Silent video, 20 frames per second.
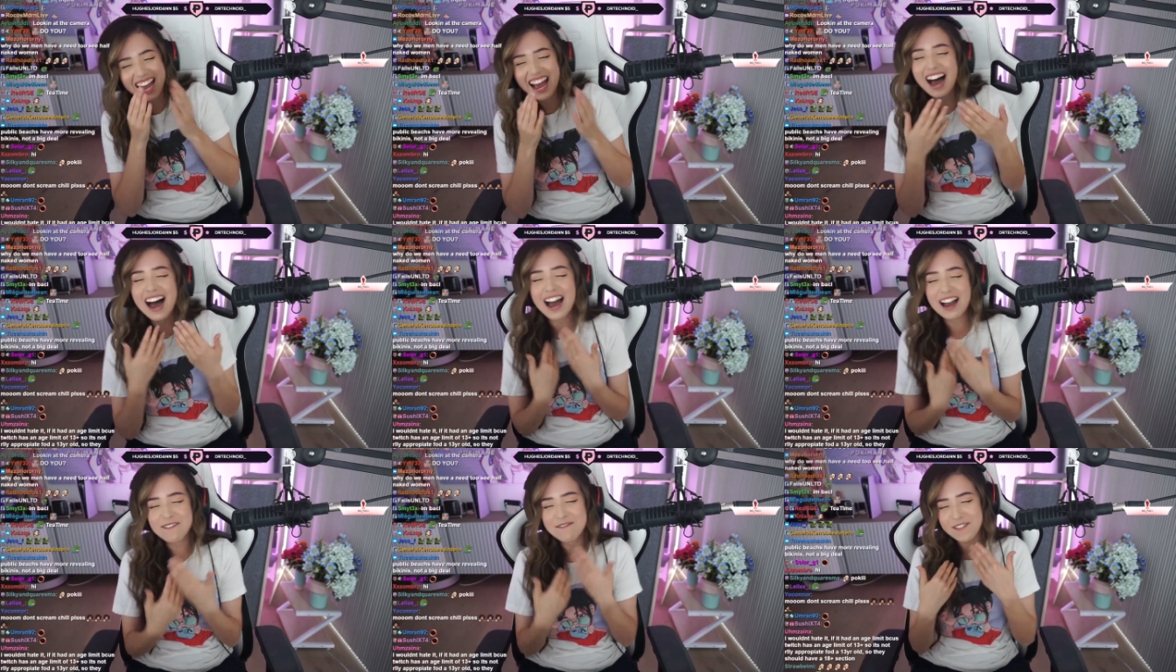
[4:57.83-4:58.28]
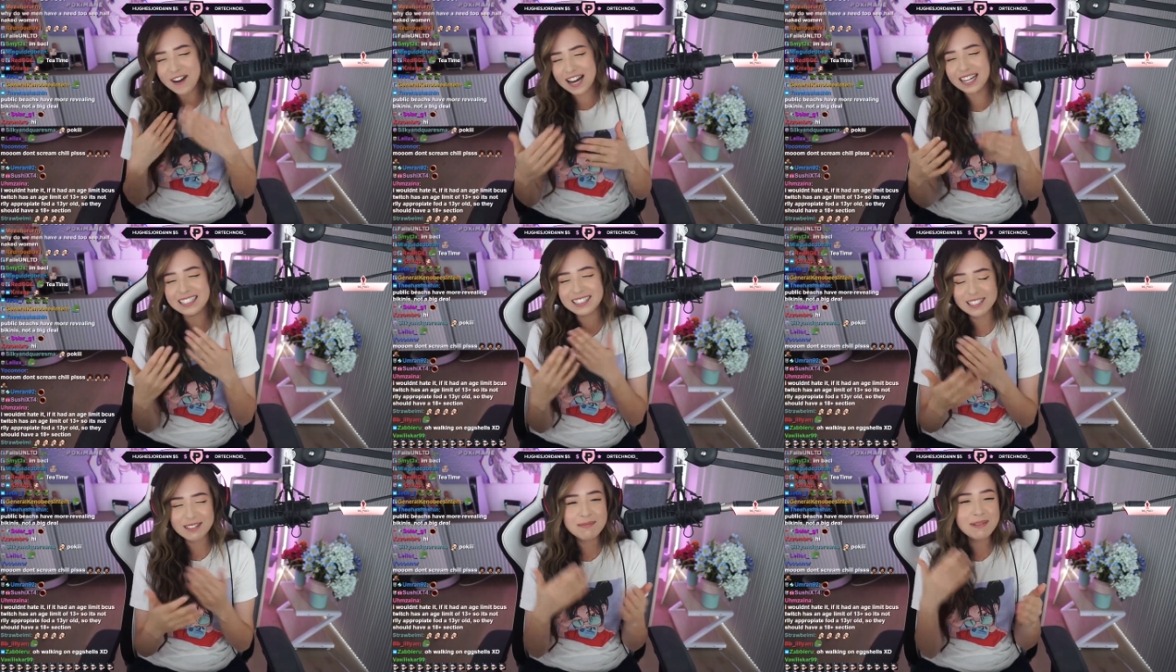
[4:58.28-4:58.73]
I
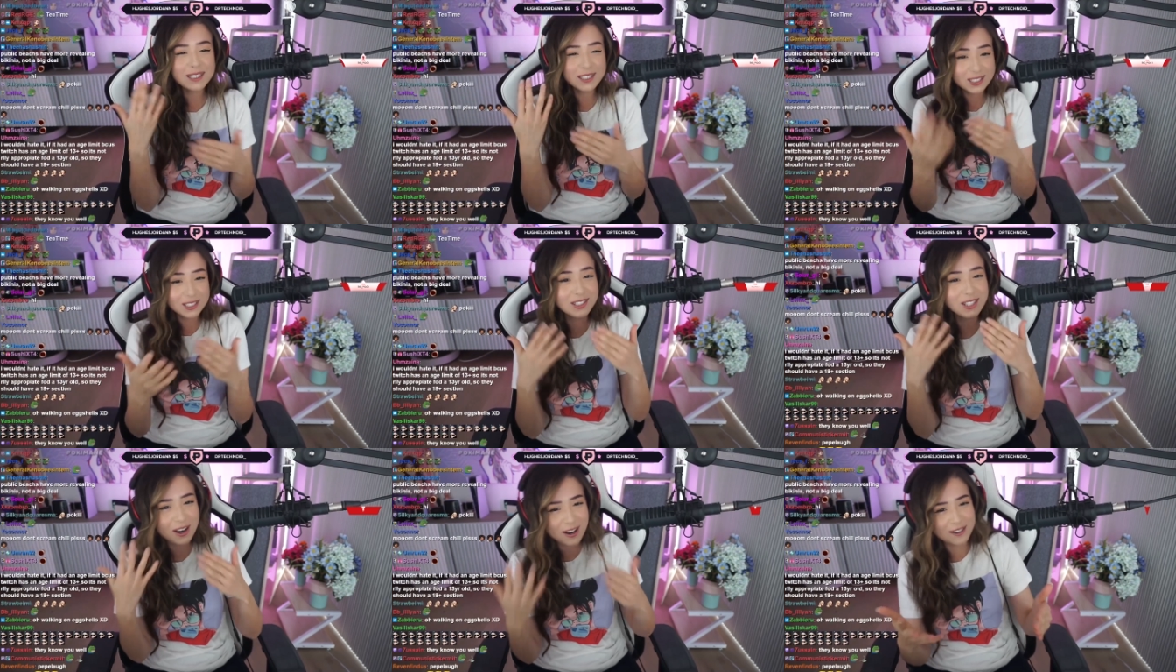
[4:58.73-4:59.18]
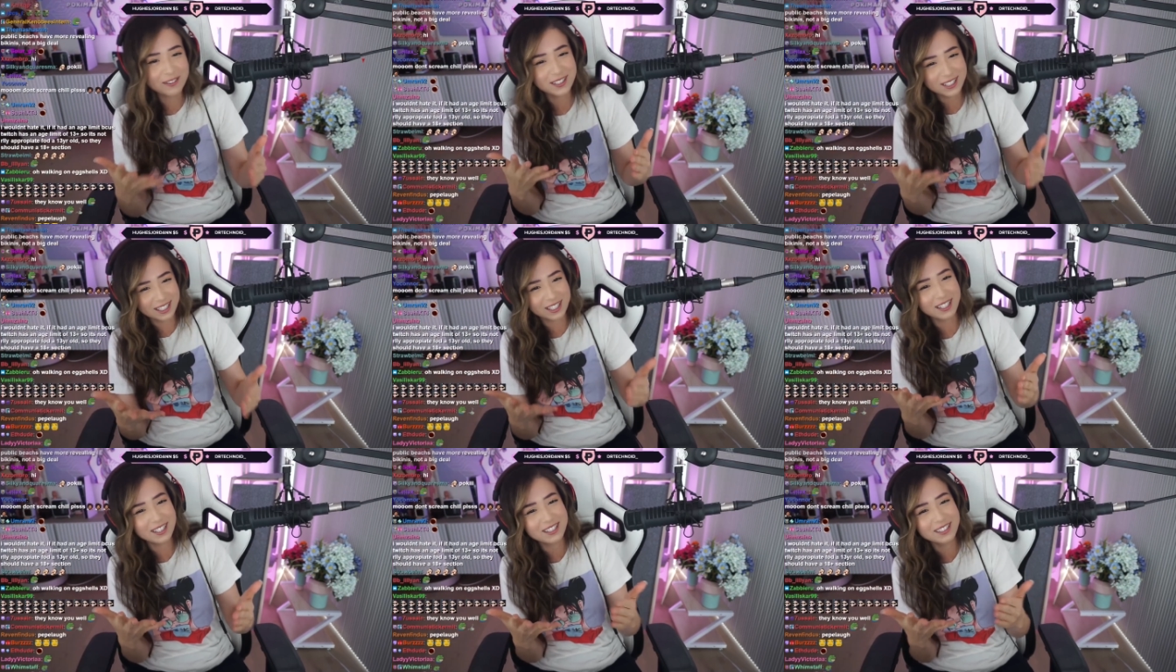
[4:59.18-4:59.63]
find to be so
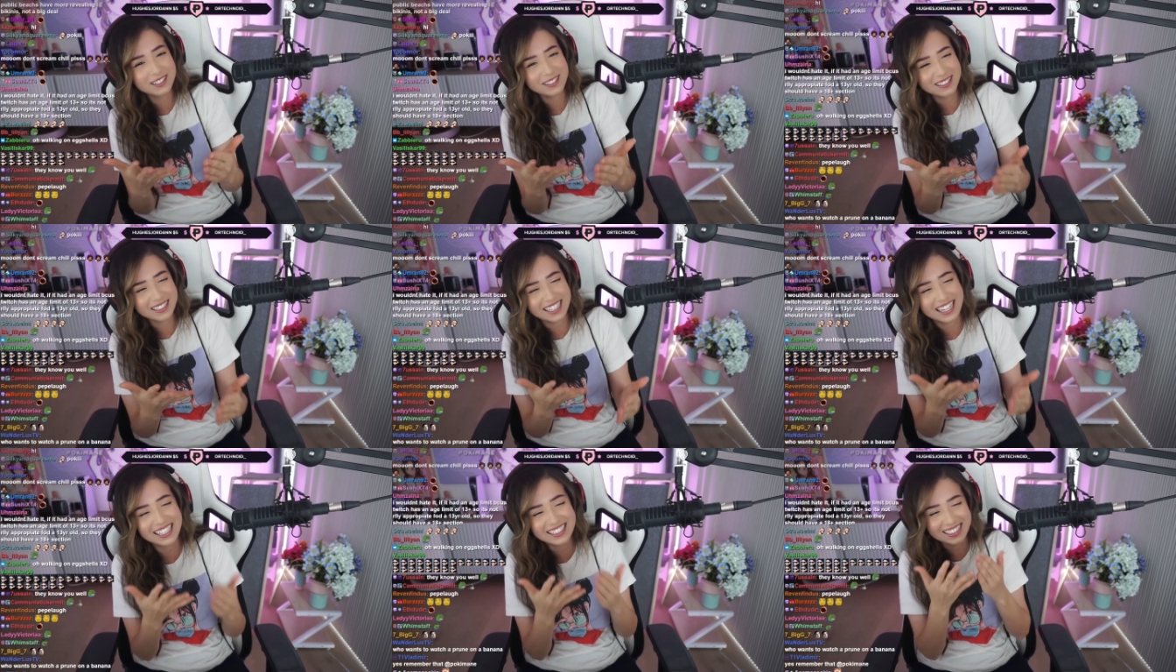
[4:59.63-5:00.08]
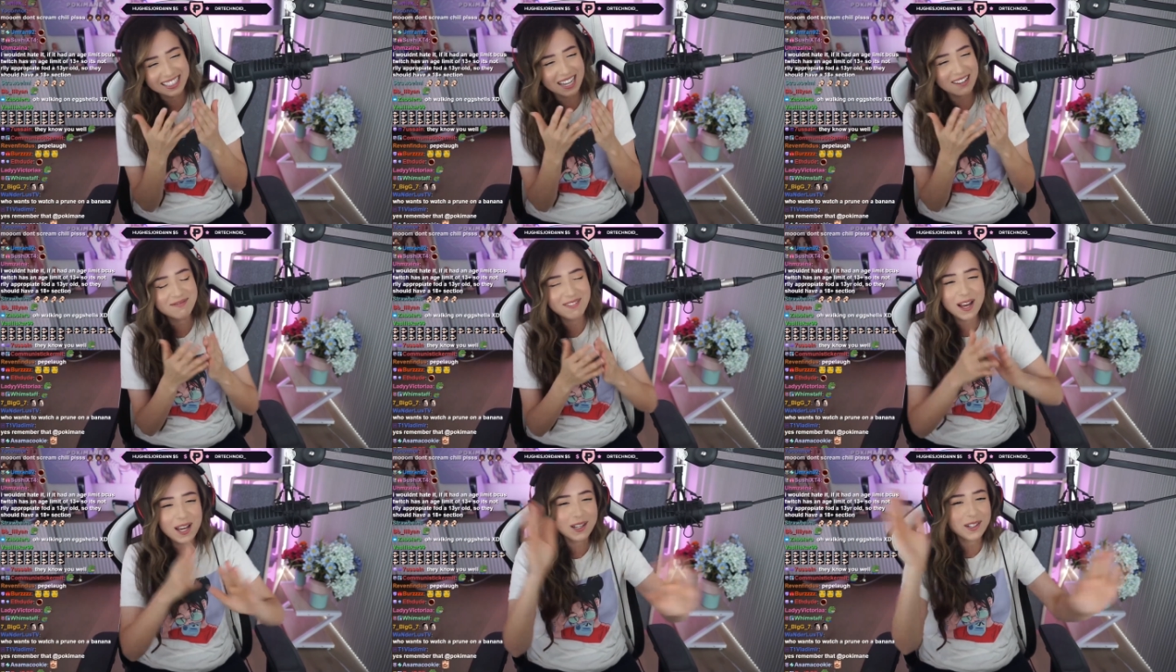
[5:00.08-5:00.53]
cute, because
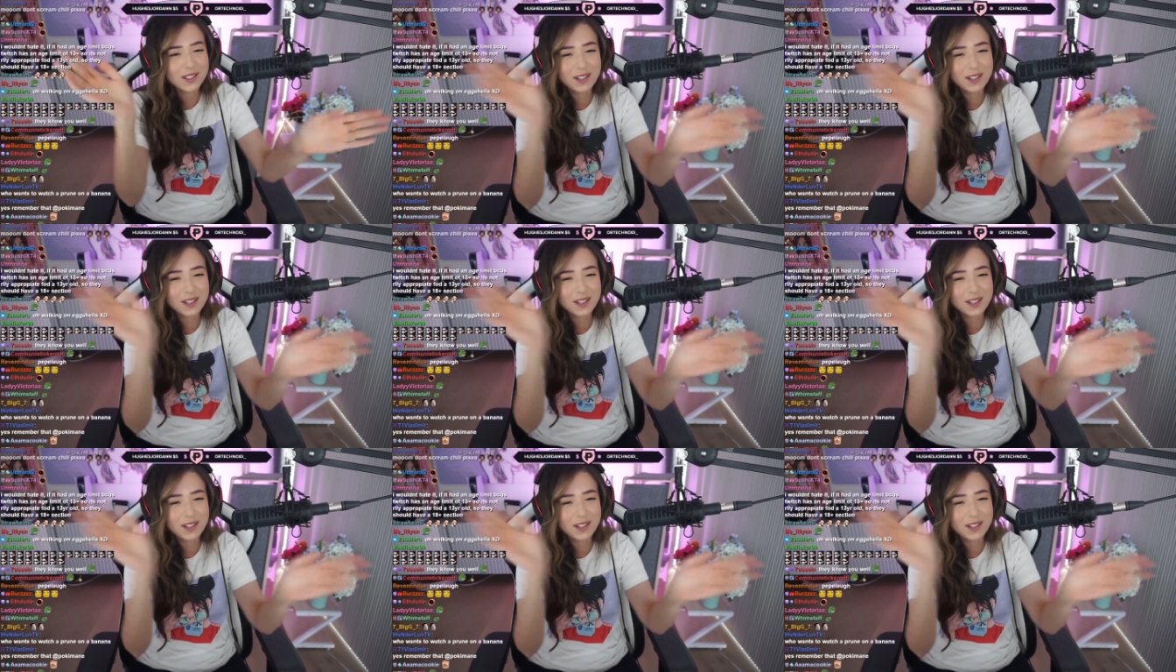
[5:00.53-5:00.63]
I'm